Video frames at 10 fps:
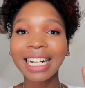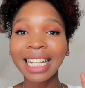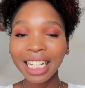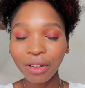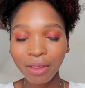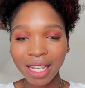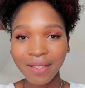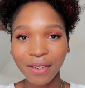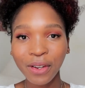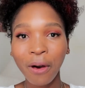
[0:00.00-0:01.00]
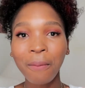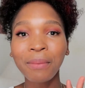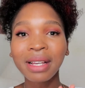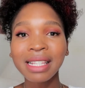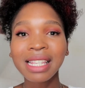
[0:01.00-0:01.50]
Clicking on this video
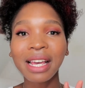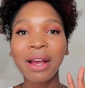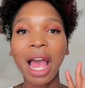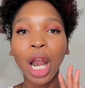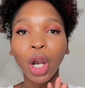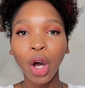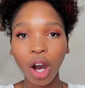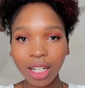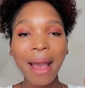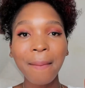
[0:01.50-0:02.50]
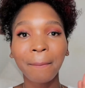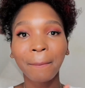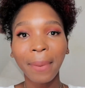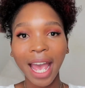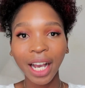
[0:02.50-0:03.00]
means a lot.
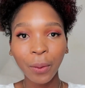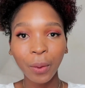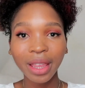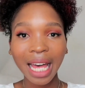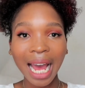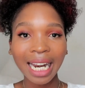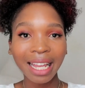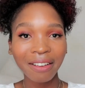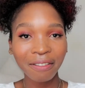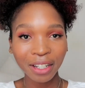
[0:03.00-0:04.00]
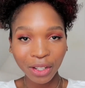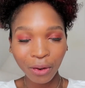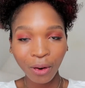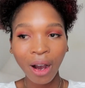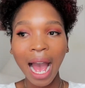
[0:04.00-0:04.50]
I'm back with another
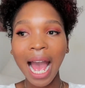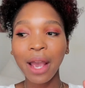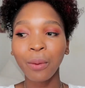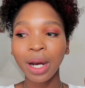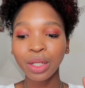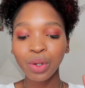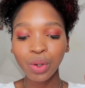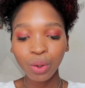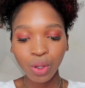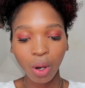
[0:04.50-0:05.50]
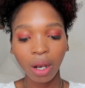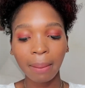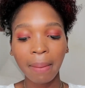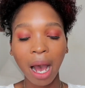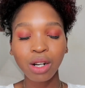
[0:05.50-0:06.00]
video. I want to talk
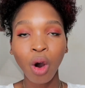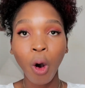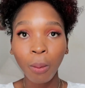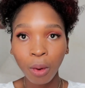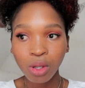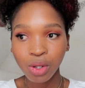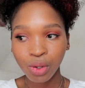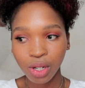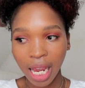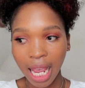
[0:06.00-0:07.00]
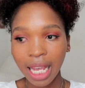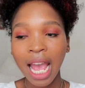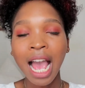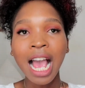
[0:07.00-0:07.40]
about hormones today.